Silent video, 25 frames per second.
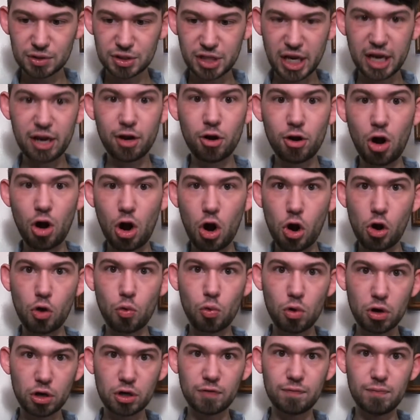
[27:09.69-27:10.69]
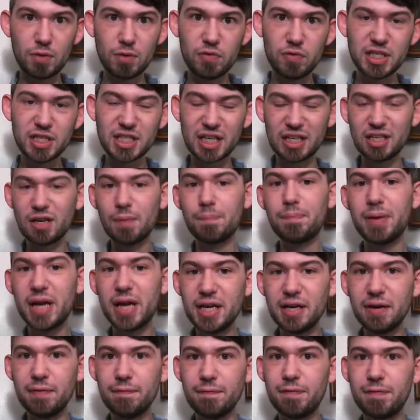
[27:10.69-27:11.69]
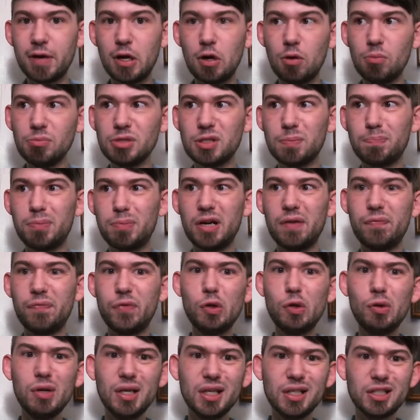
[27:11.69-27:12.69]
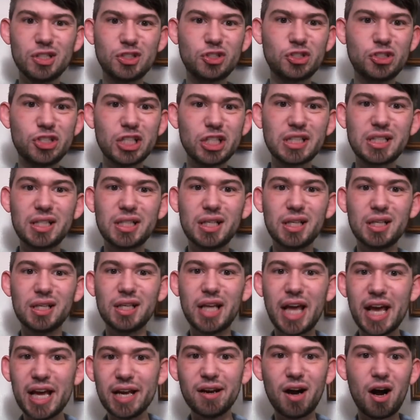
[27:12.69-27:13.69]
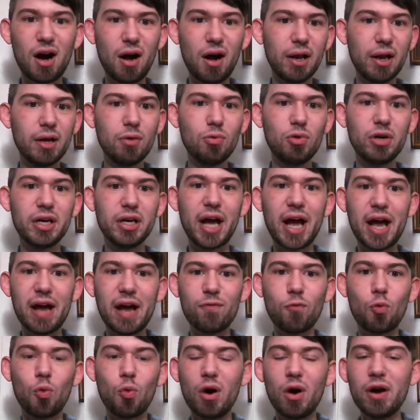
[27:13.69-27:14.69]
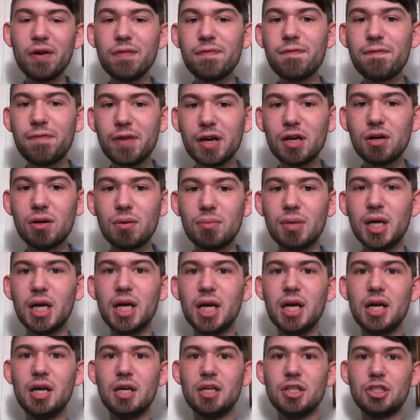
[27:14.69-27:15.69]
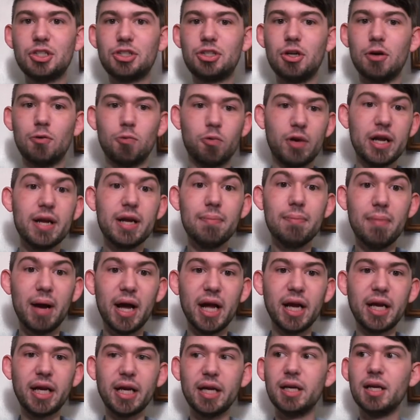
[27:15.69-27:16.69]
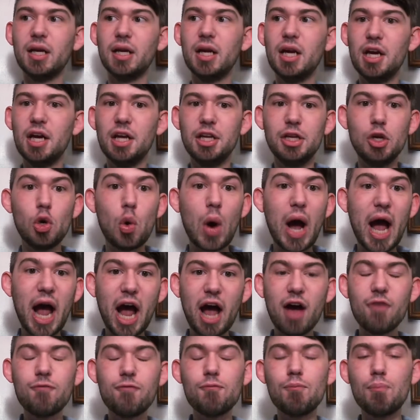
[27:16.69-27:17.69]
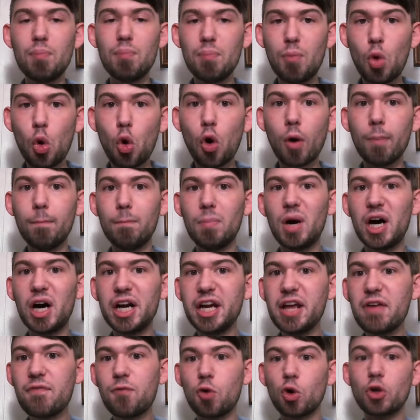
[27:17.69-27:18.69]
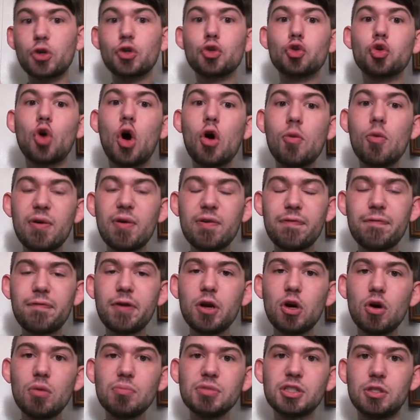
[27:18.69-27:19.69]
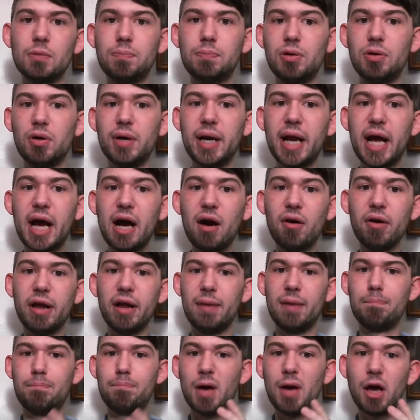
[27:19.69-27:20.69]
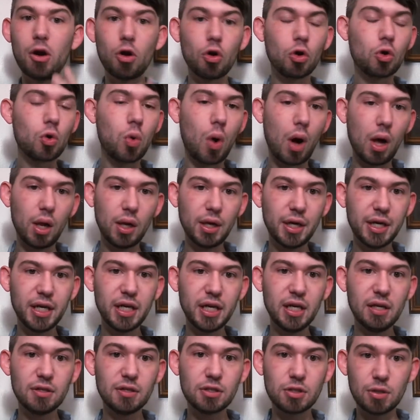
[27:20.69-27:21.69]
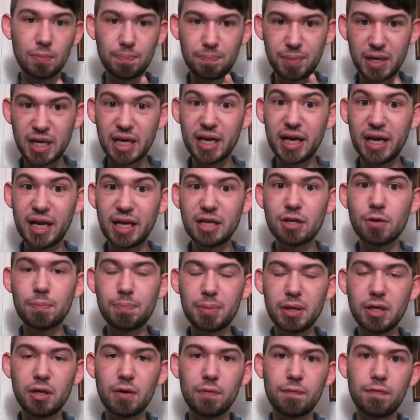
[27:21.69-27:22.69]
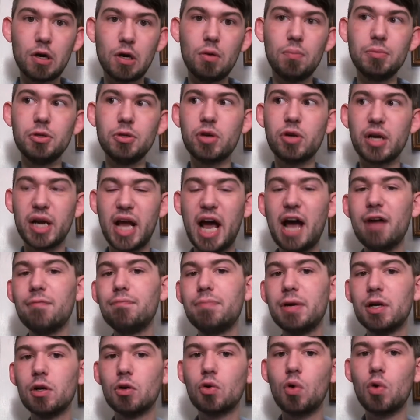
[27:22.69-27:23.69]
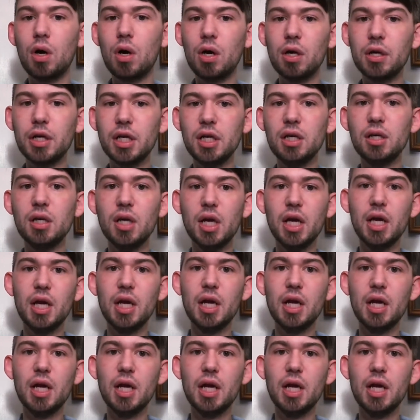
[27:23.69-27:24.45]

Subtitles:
their artwork of movies, independent films, but if you just let Hollywood have one film to remake it, you'll have more money for Troma films to put out better quality to be an independent film. You could have better quality,